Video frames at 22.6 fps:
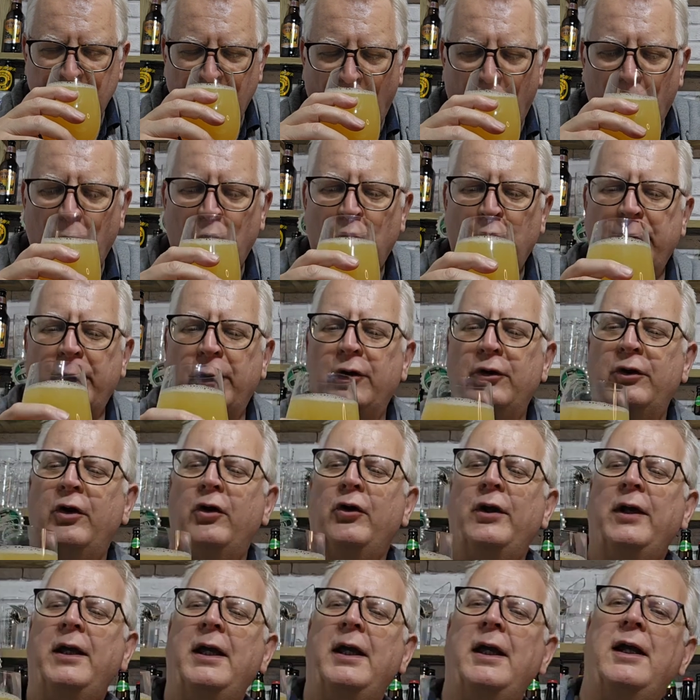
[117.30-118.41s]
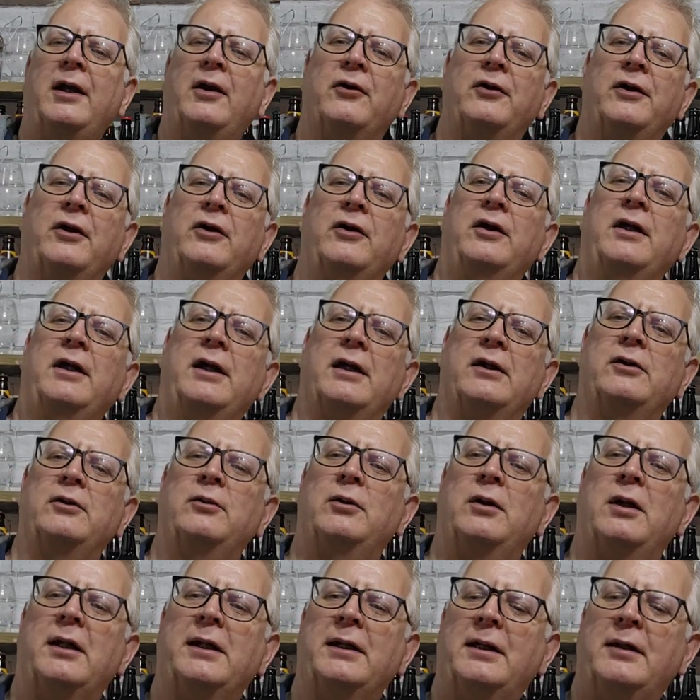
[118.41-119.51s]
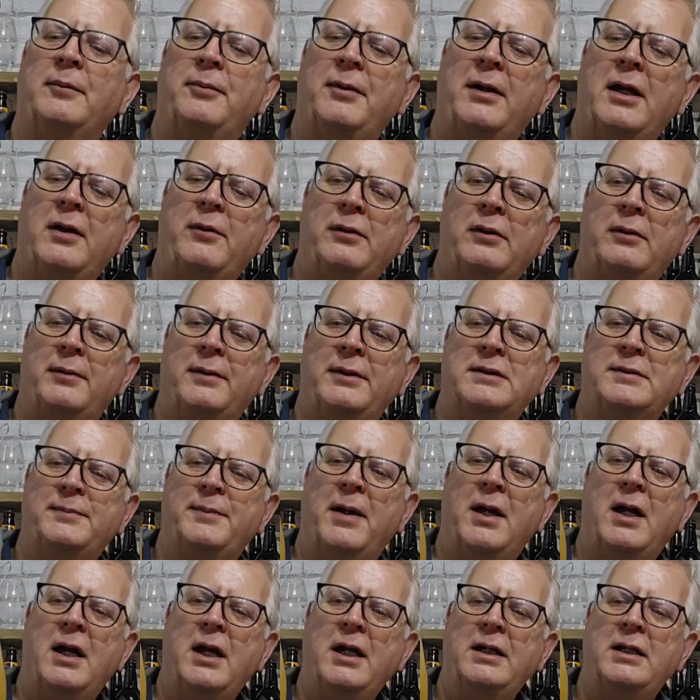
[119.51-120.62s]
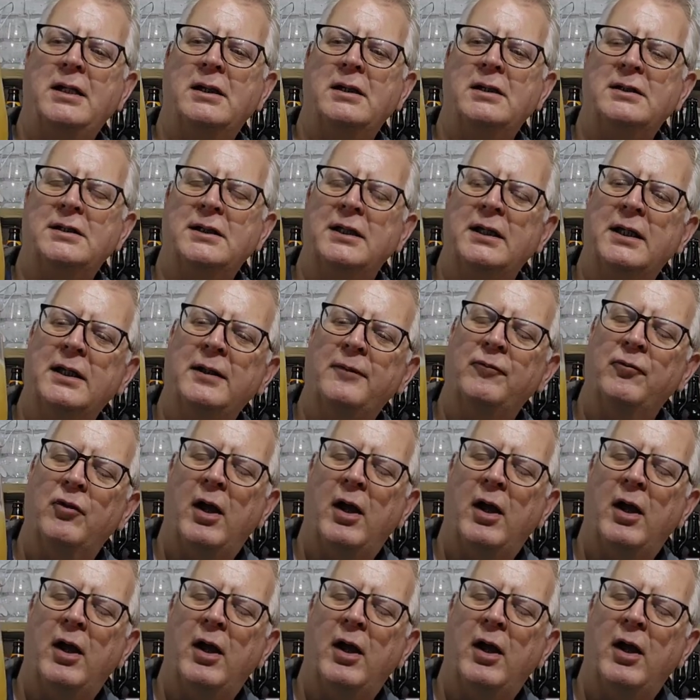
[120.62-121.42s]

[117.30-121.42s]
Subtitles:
Oh, goody goody. I do like a beer with a bit of pininess in it.